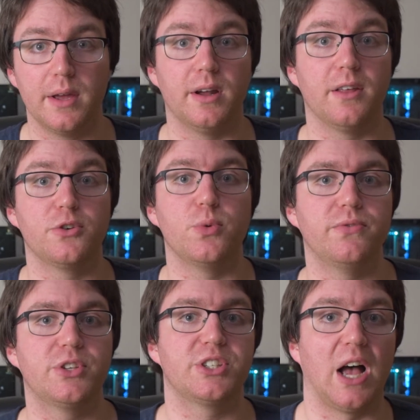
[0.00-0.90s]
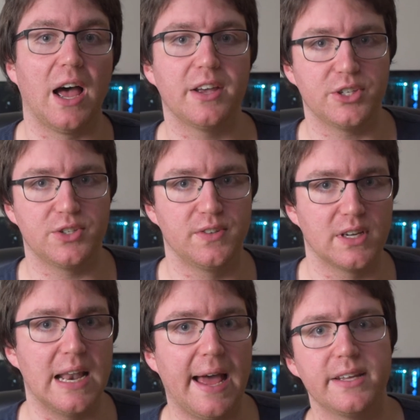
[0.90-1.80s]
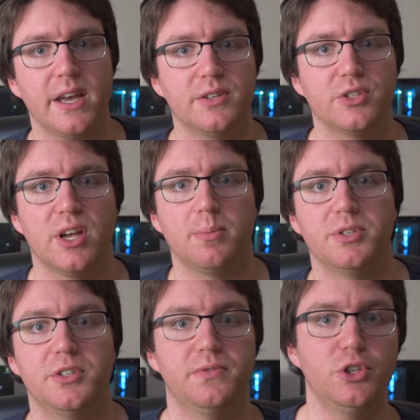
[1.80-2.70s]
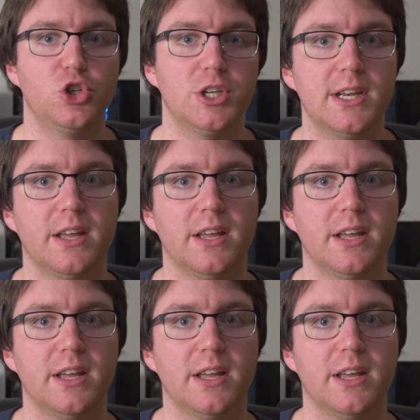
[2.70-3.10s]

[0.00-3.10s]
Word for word: Now that we've sized the gladiators up individually,